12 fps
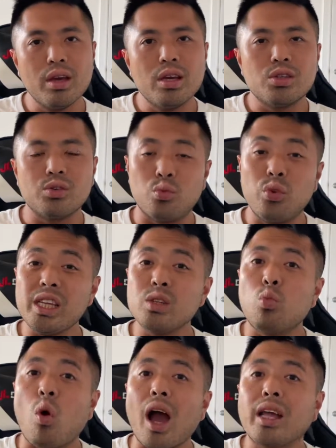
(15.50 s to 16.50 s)
So the
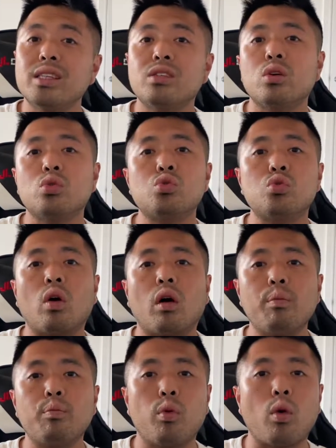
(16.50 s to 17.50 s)
reason why it is so
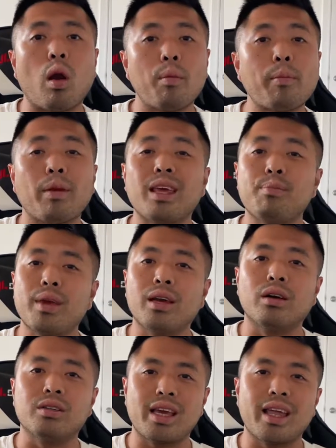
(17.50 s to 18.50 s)
strong, probably
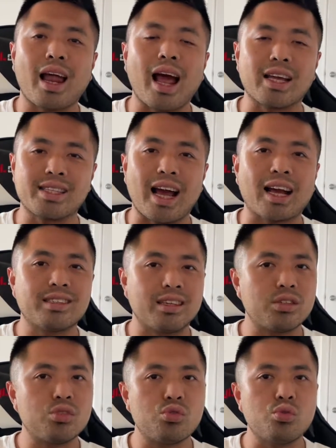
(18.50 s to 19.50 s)
because it has
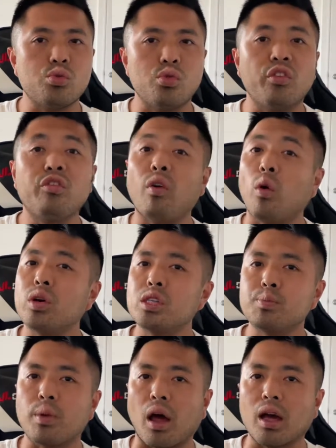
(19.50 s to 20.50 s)
access to Focus
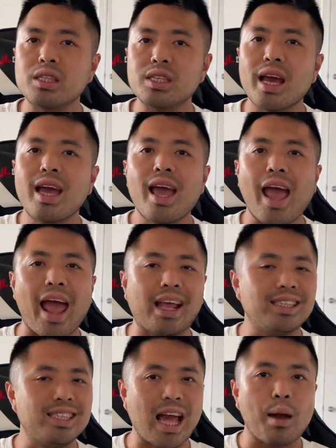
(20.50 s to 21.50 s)
Blast
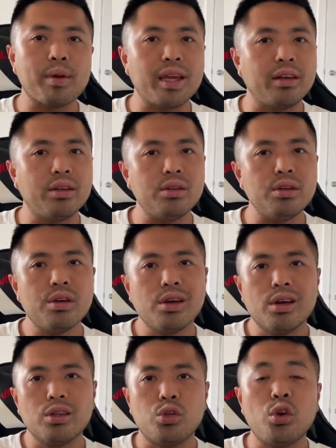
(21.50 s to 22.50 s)
and Zap Cannon,
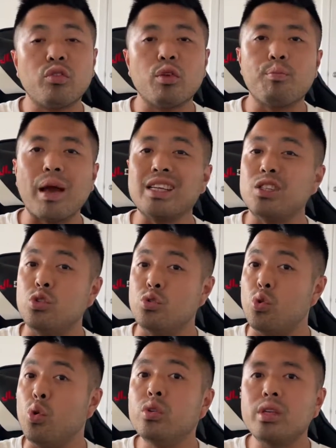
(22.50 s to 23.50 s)
two of the best
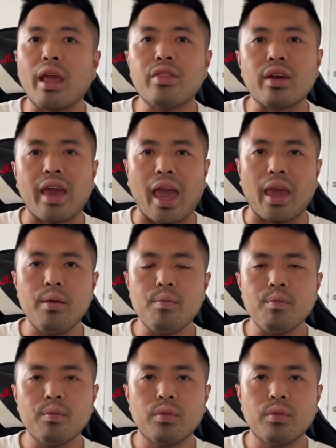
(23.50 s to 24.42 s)
nukes in the game.